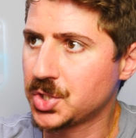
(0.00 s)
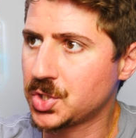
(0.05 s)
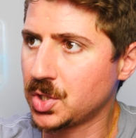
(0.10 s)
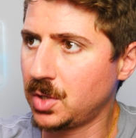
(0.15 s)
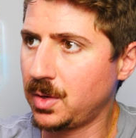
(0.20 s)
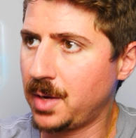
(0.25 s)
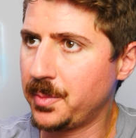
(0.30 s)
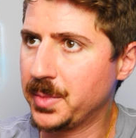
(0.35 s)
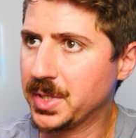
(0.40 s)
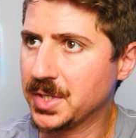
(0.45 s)

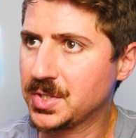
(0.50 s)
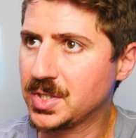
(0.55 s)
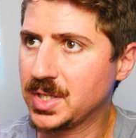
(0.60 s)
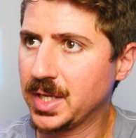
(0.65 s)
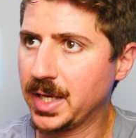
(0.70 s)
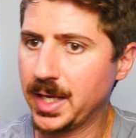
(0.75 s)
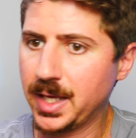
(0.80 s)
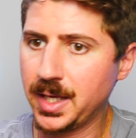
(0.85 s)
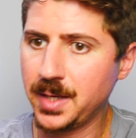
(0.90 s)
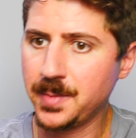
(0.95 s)
So I'm going to
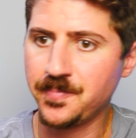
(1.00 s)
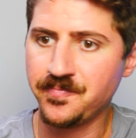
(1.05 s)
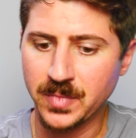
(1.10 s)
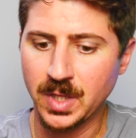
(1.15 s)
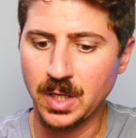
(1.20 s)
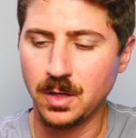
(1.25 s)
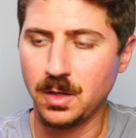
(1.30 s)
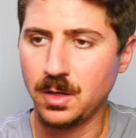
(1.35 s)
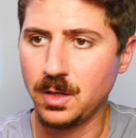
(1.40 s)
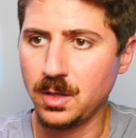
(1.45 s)
say,
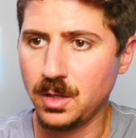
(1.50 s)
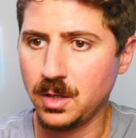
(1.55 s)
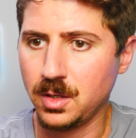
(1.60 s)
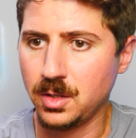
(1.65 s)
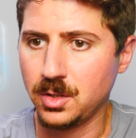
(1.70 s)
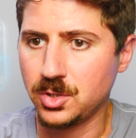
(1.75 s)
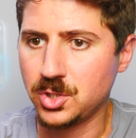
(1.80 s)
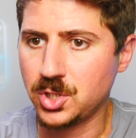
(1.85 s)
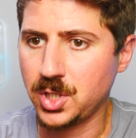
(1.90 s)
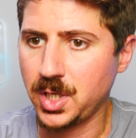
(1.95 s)

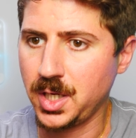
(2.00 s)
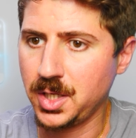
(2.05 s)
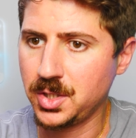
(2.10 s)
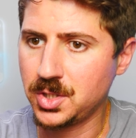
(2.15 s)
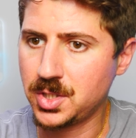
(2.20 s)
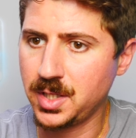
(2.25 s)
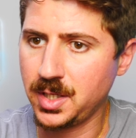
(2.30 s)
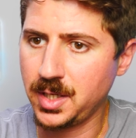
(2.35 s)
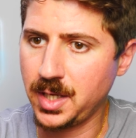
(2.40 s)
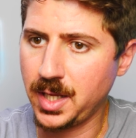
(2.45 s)

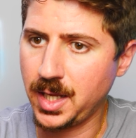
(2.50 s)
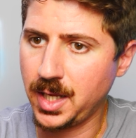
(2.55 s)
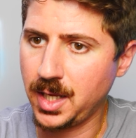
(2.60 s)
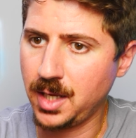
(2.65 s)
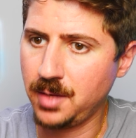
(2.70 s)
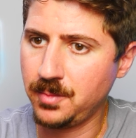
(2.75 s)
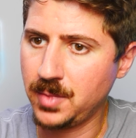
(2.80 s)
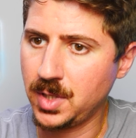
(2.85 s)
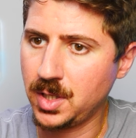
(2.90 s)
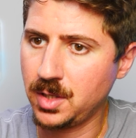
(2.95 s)
change the
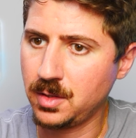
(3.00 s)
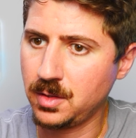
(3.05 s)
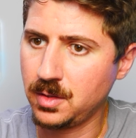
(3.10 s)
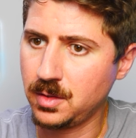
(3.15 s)
name